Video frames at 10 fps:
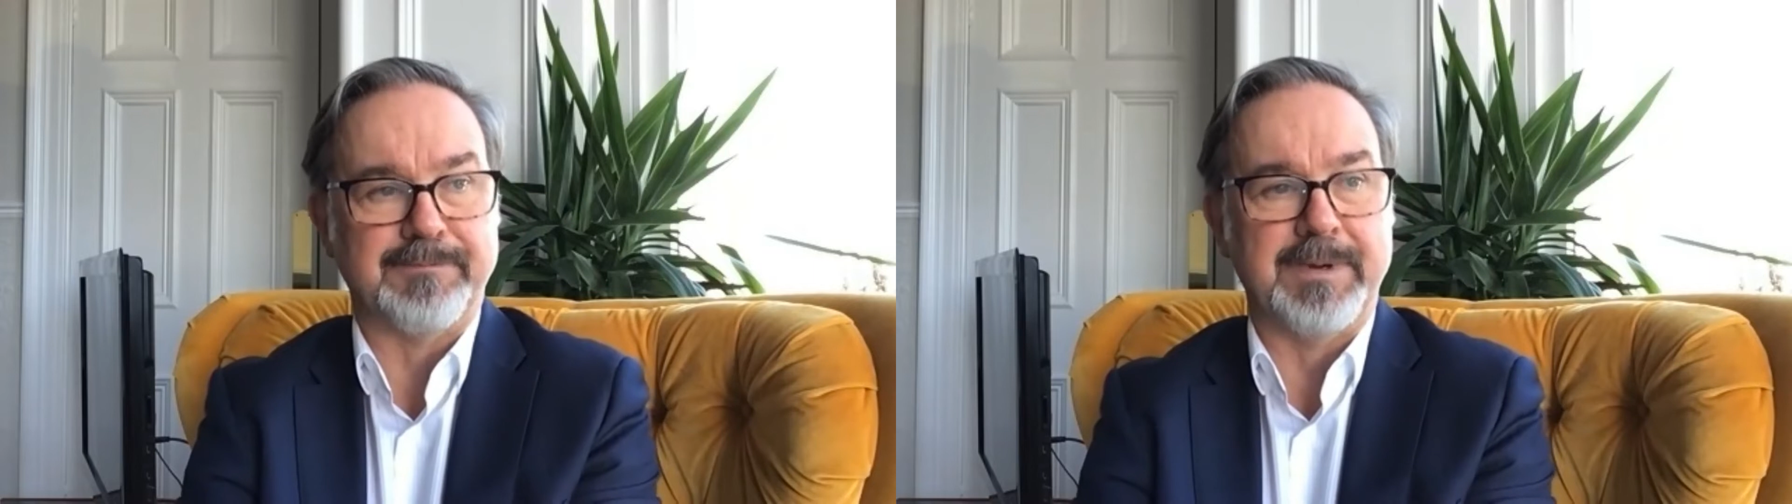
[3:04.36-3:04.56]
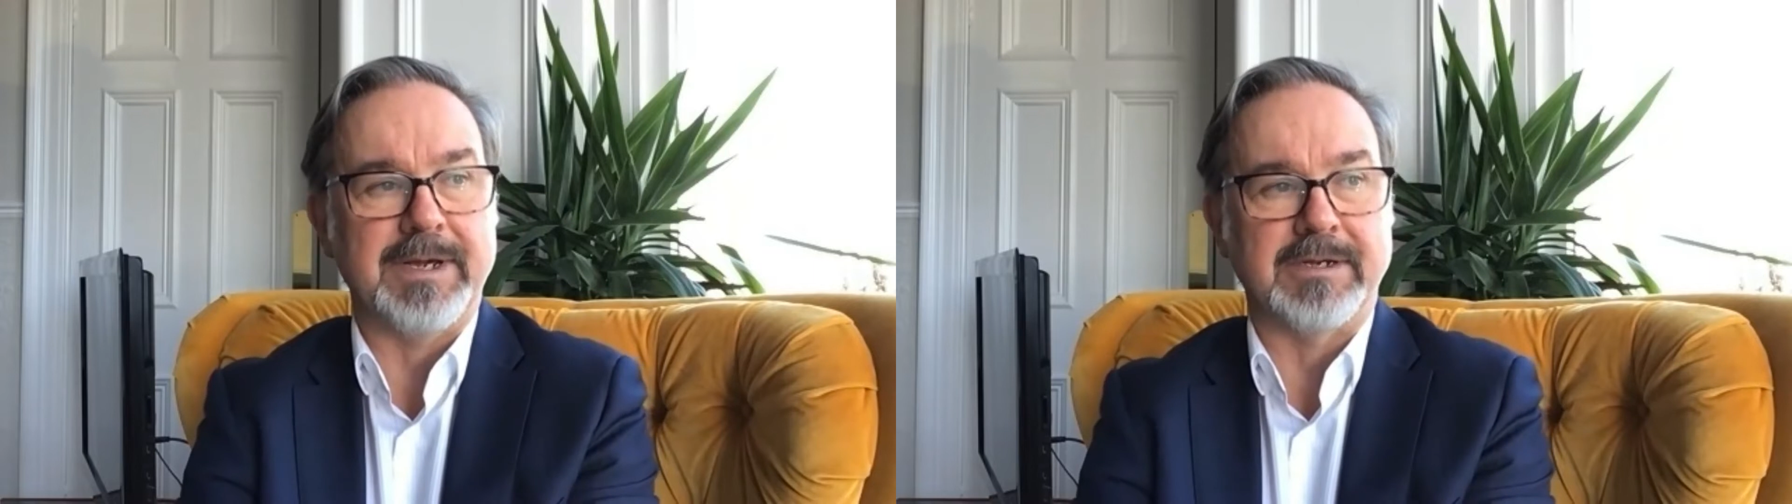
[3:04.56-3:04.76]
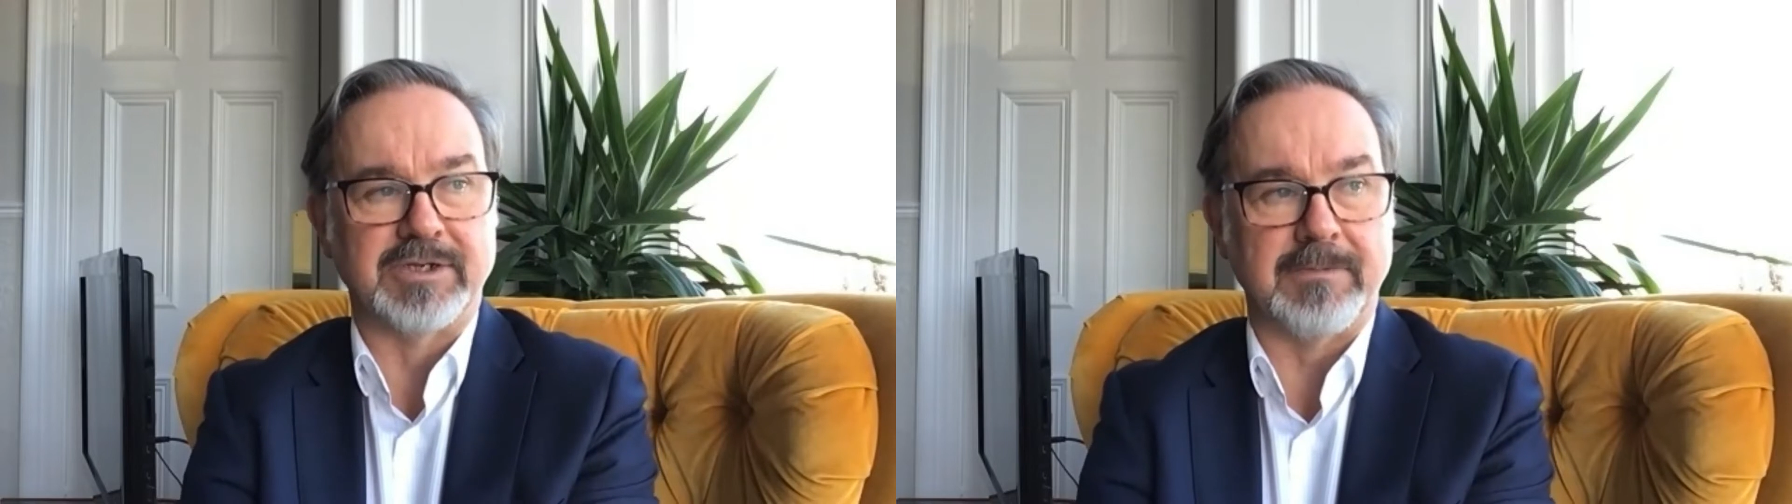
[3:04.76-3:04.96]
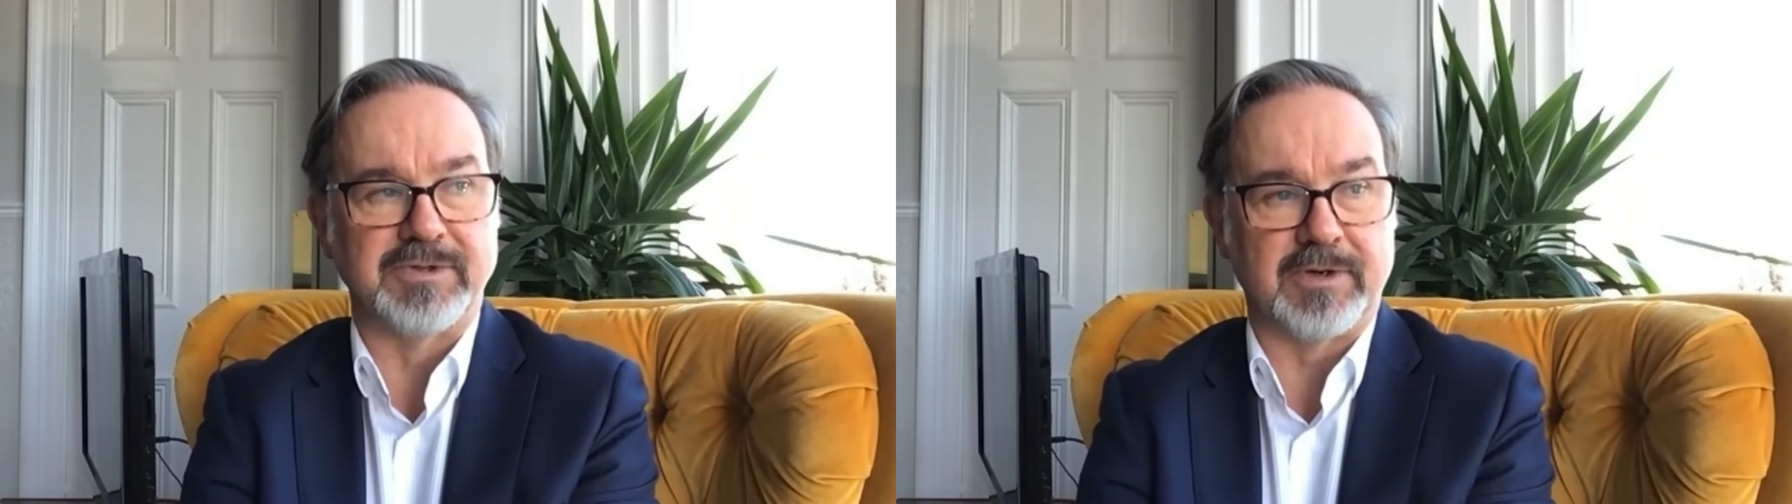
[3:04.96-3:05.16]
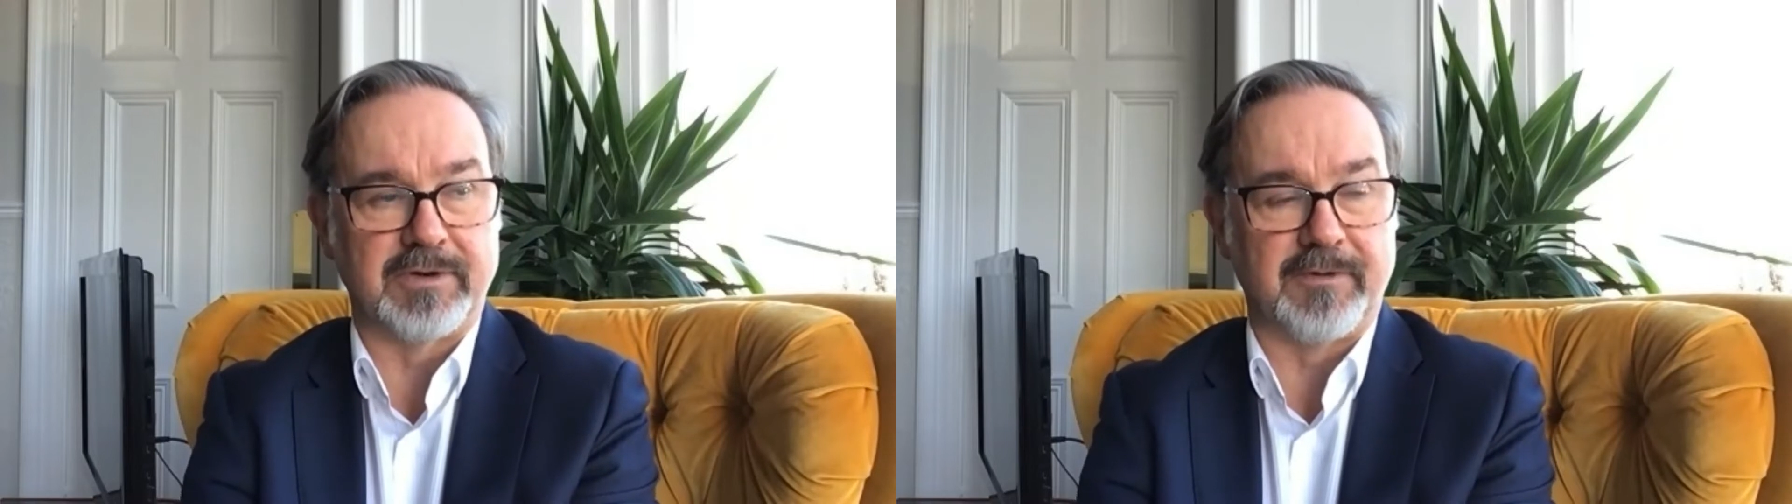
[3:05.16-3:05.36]
being some
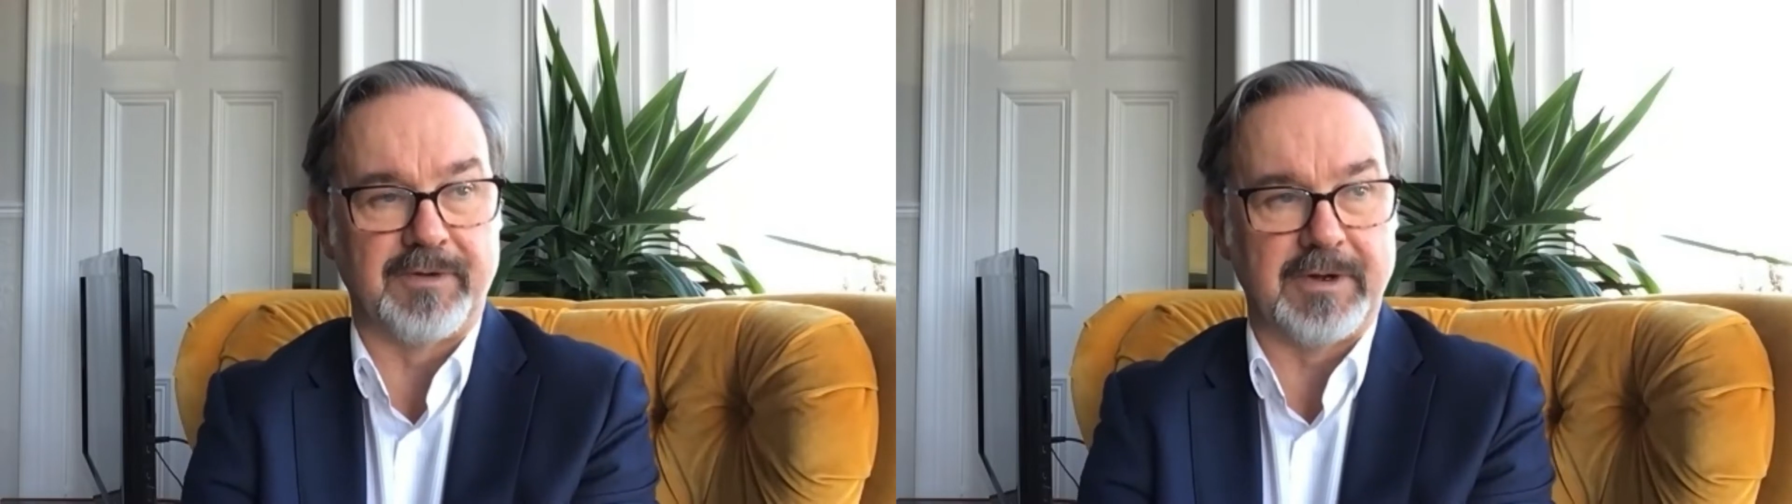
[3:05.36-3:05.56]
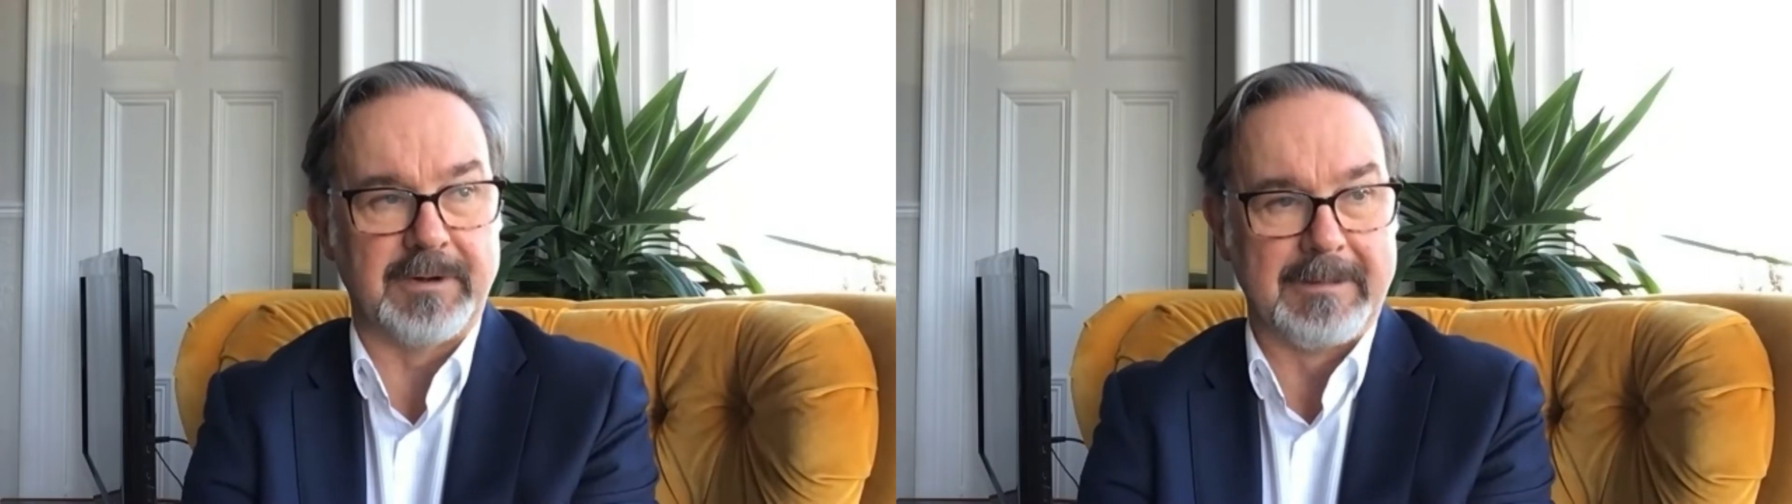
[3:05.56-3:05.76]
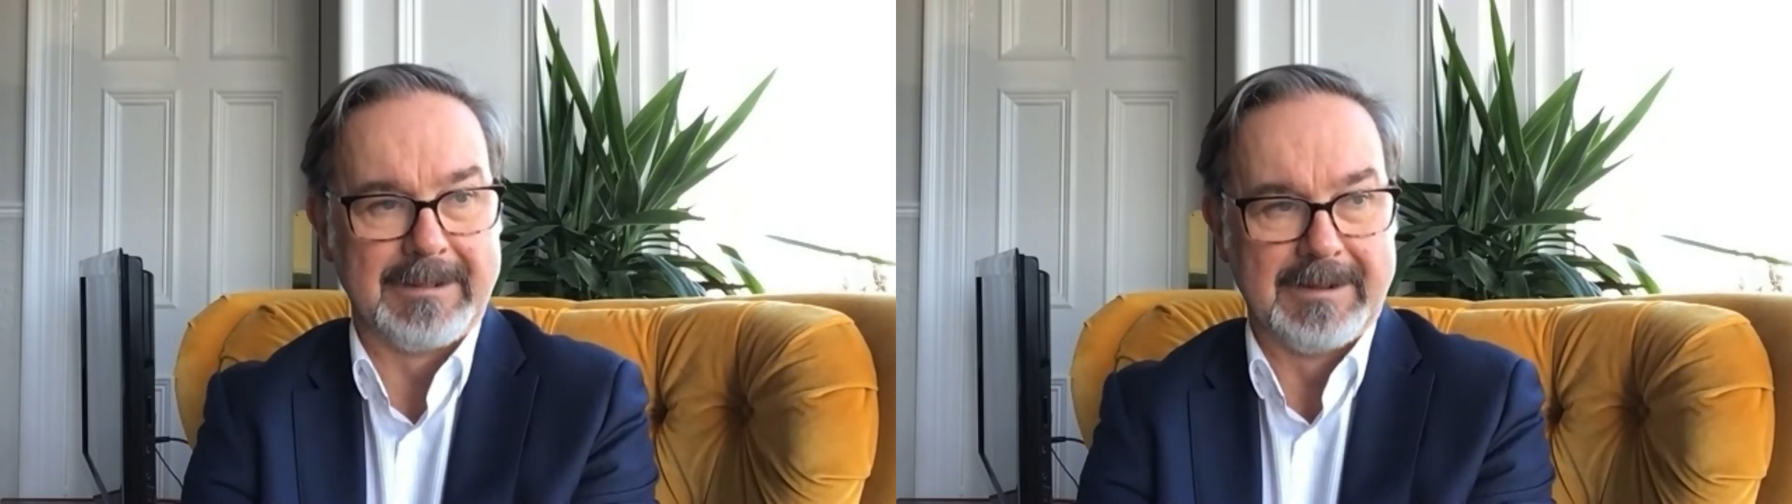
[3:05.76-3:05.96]
sort of a